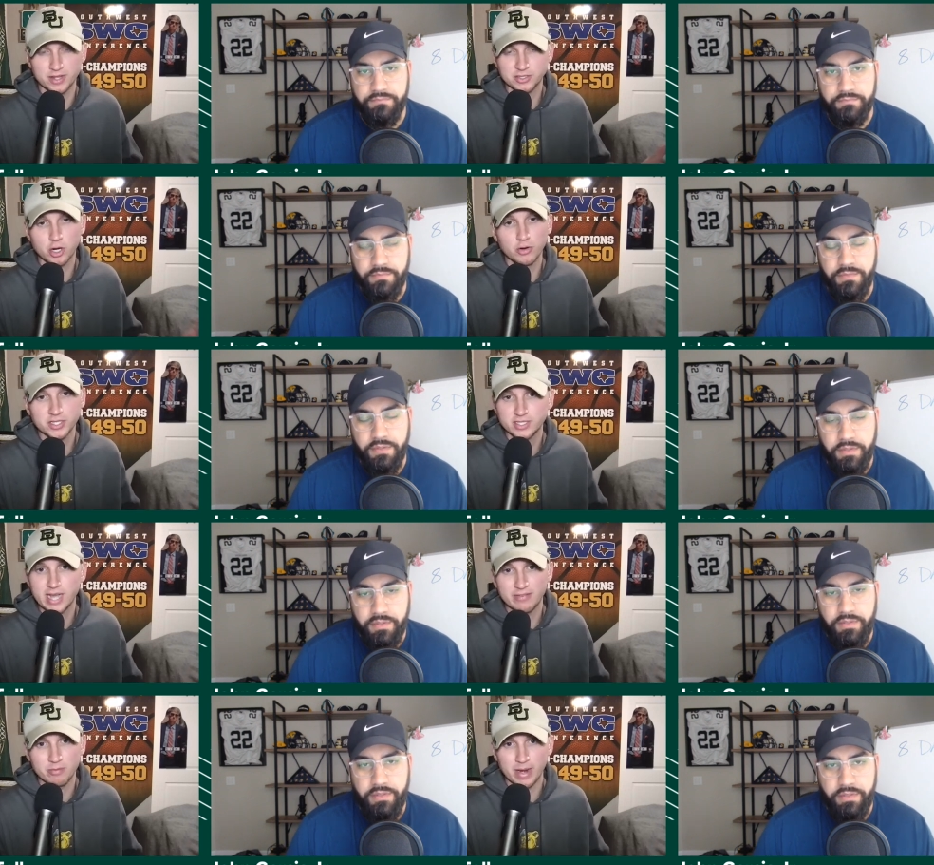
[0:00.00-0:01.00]
Speaker 1: this coaching
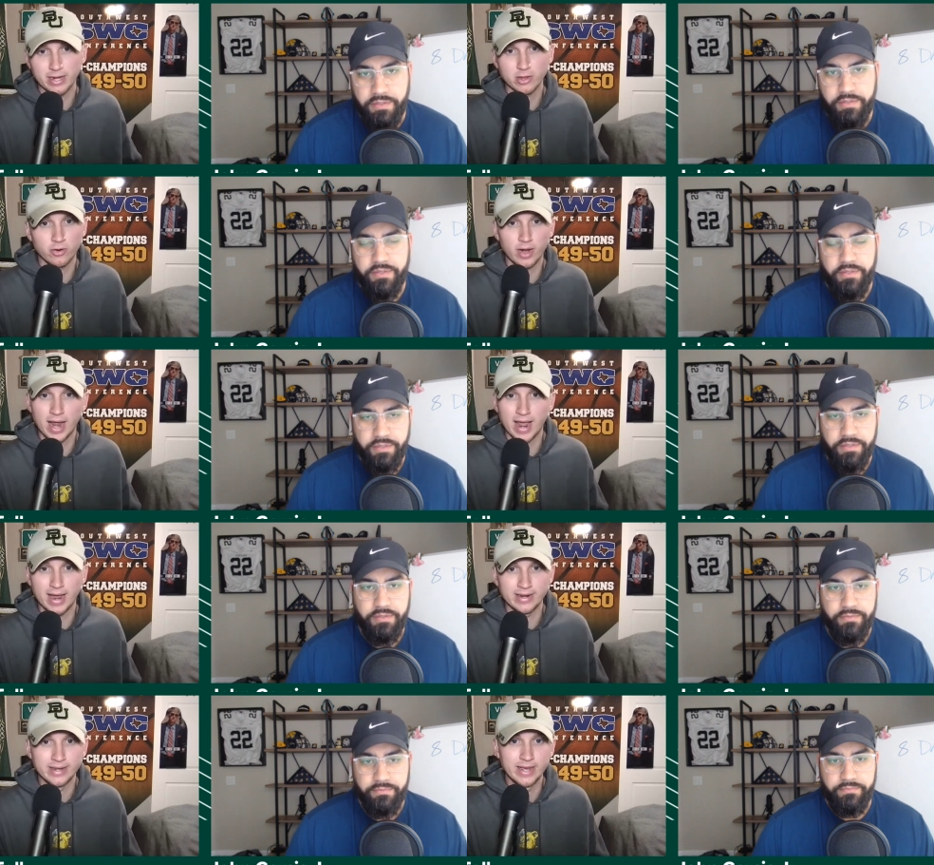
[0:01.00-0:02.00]
staff at Baylor
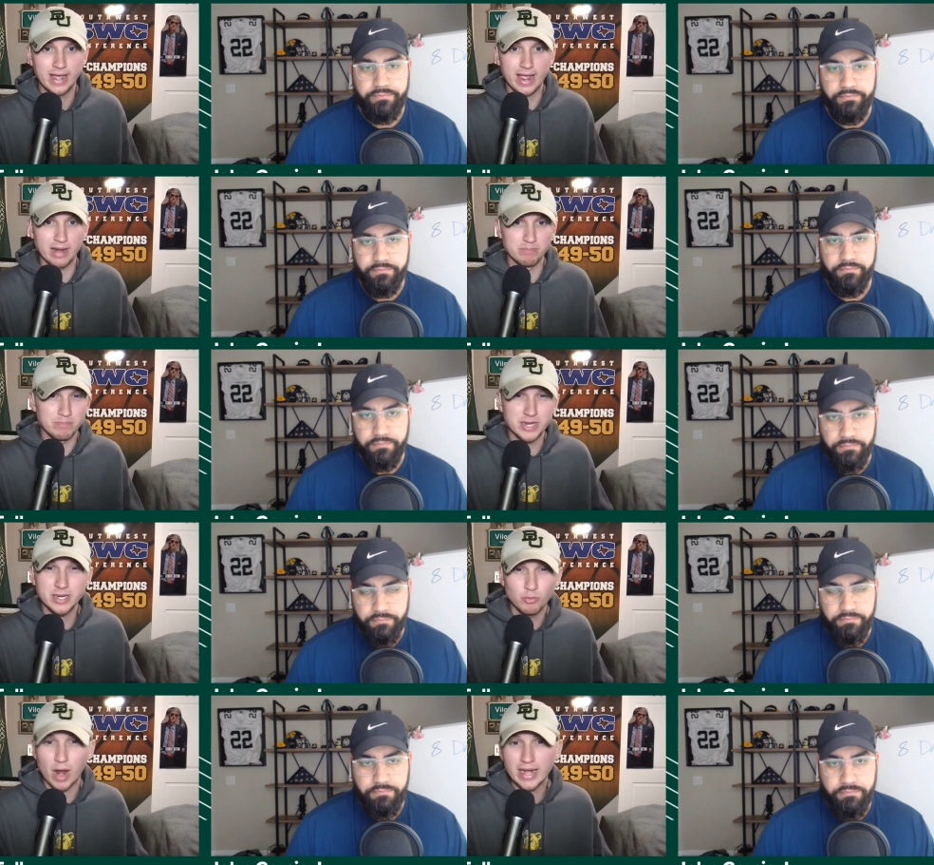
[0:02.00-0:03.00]
and and
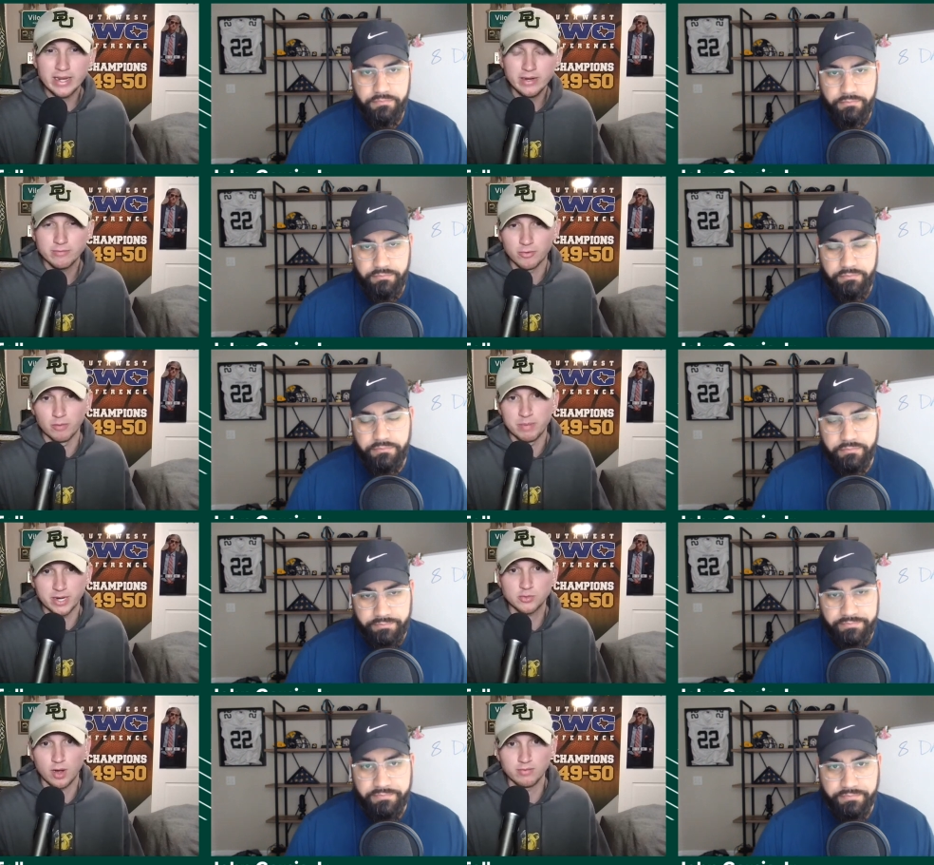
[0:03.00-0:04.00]
be ready for a
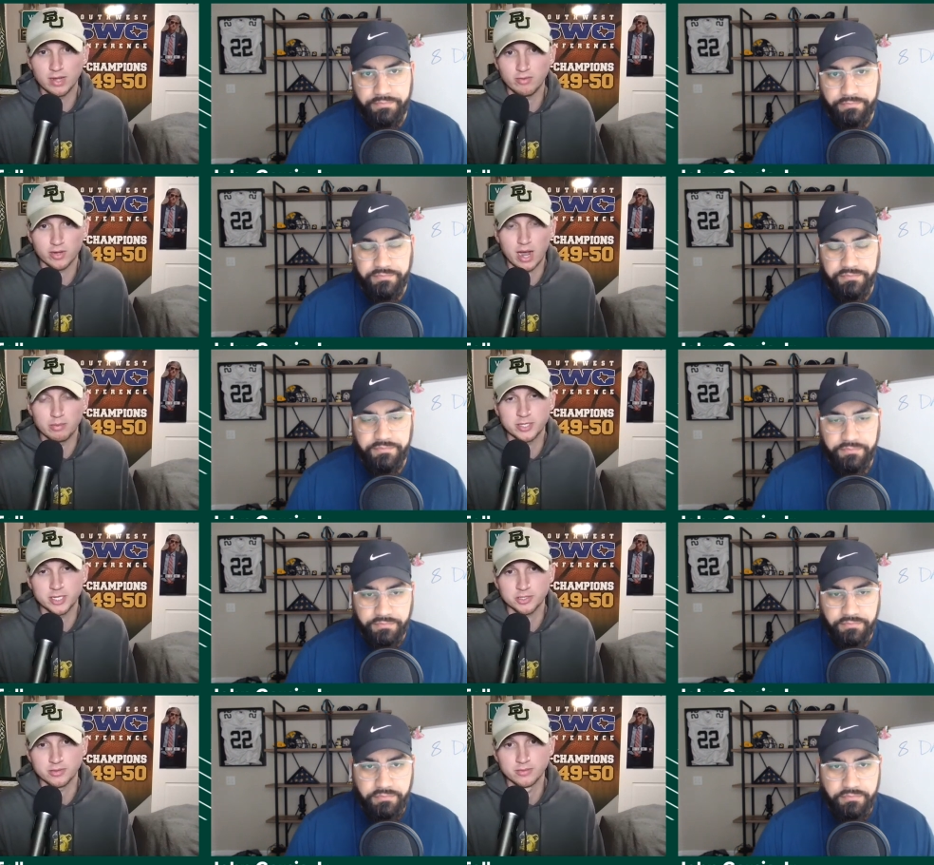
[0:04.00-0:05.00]
Big 12 level of
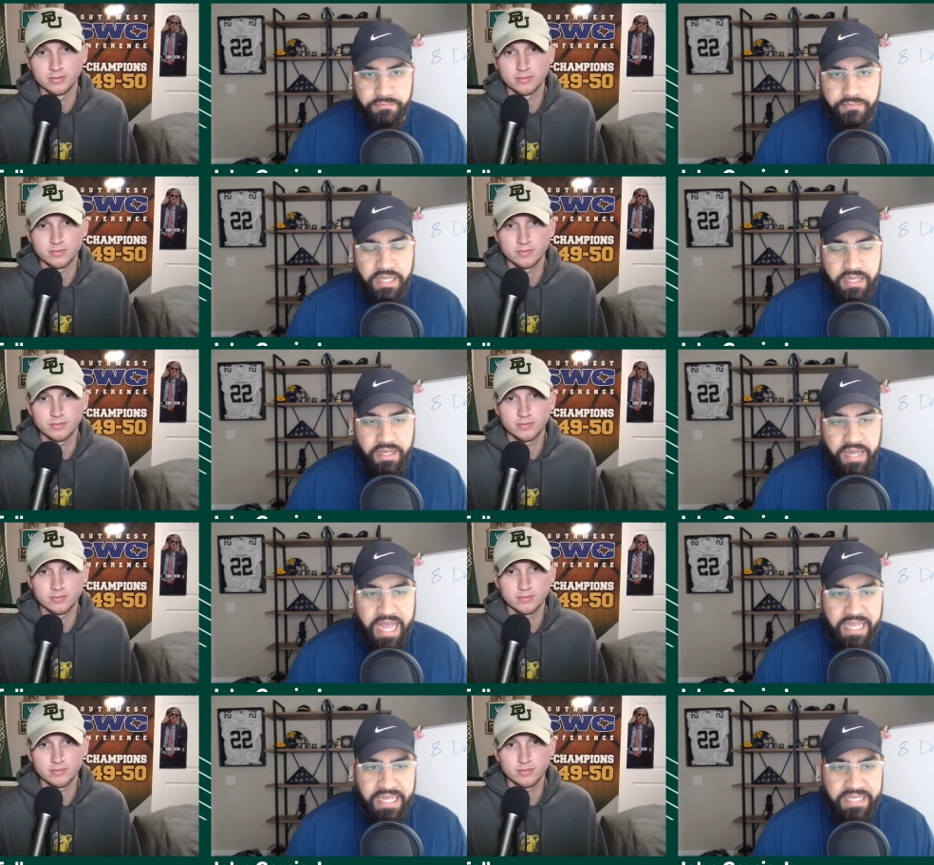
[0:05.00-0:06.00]
competition?
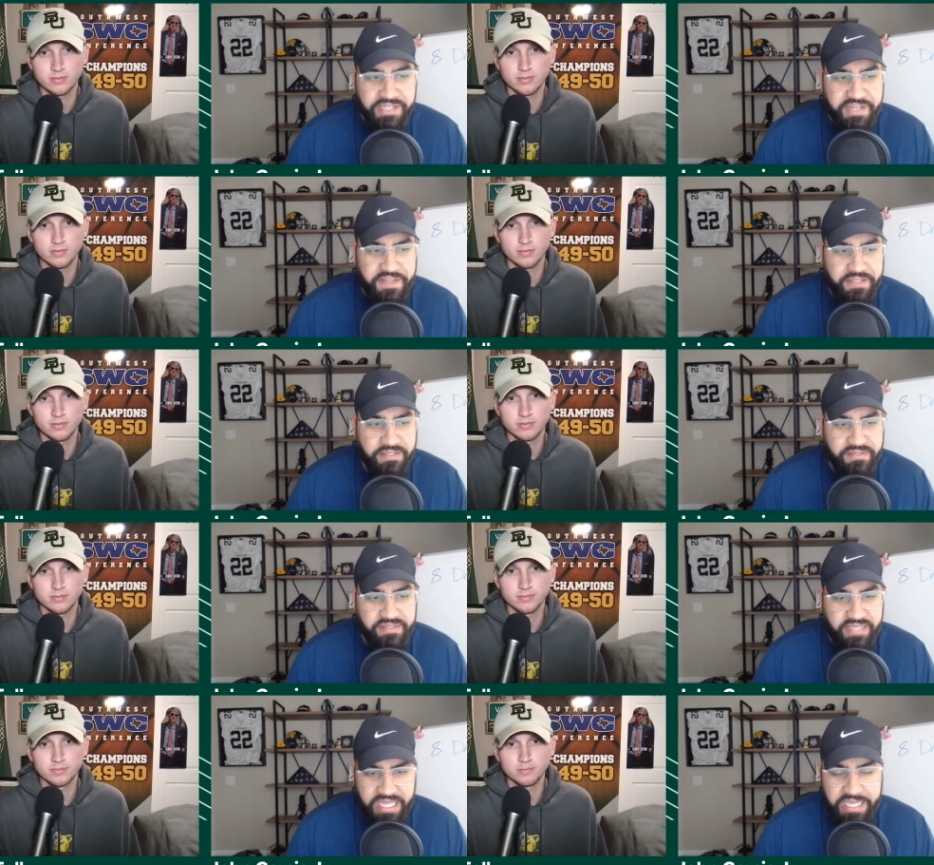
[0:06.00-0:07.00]
Speaker 2: I actually think the
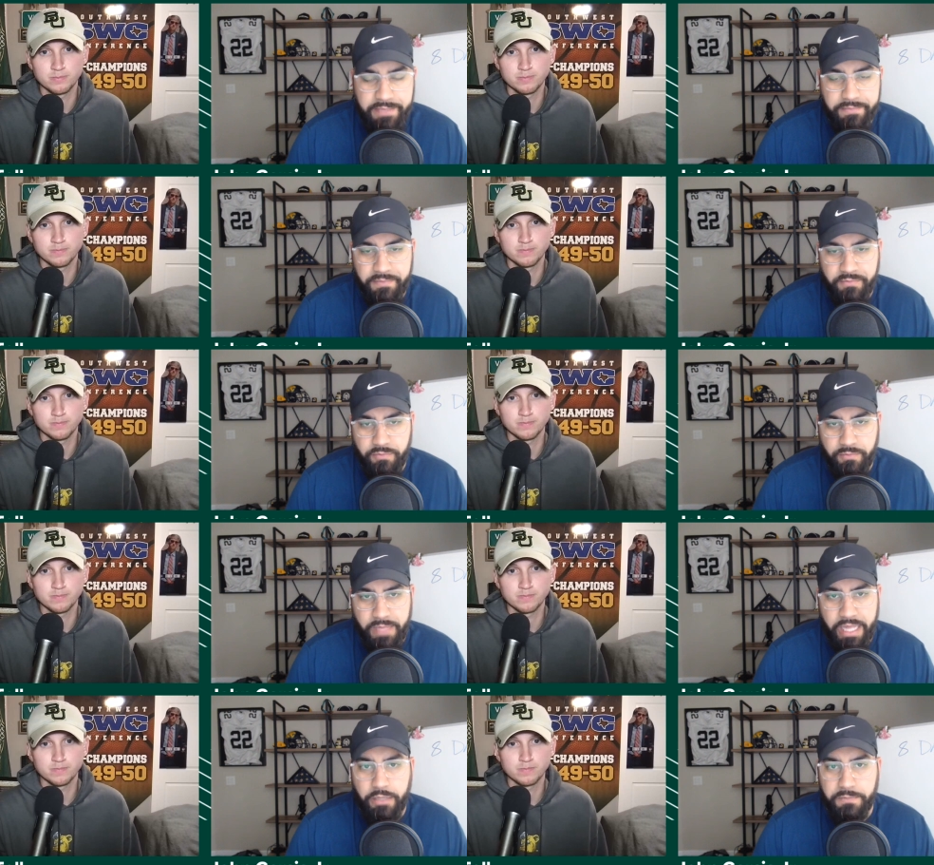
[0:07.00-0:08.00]
scheme
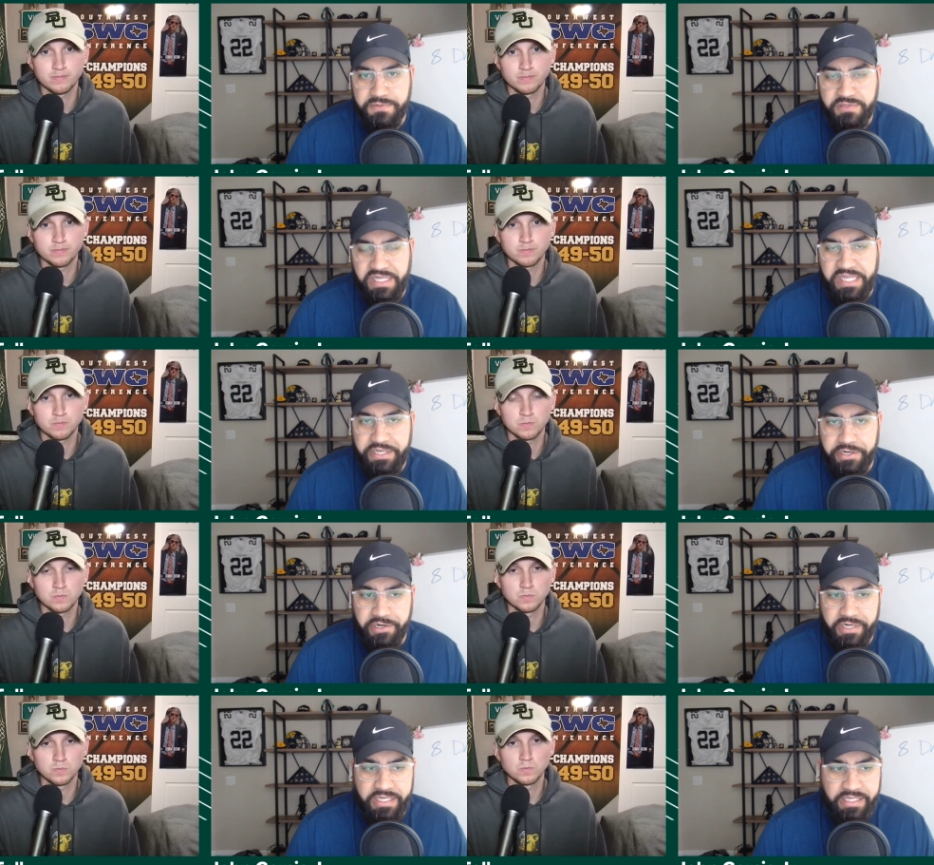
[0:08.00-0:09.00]
helps
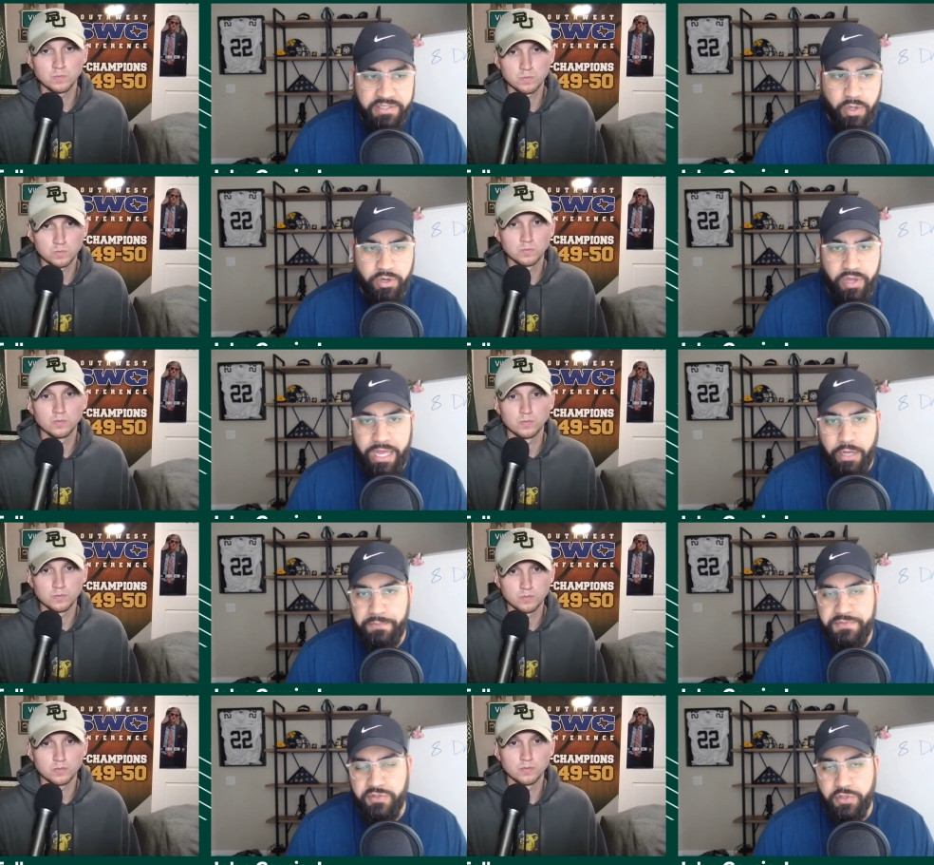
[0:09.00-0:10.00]
here. It's going to
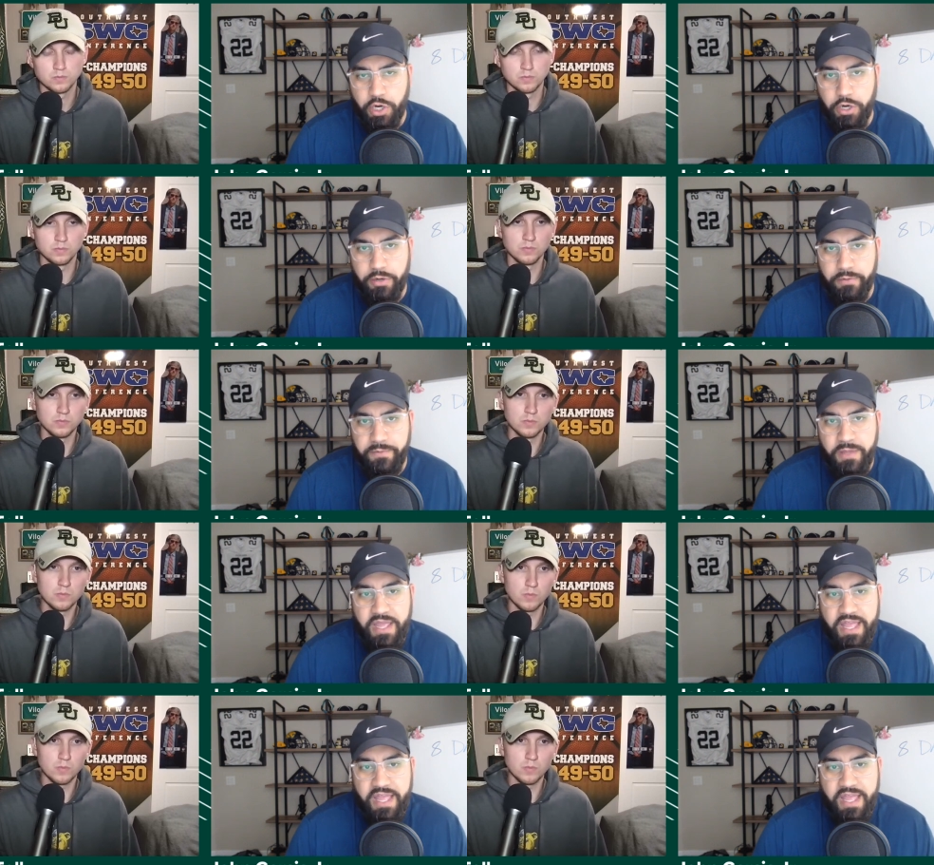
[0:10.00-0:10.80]
help to curb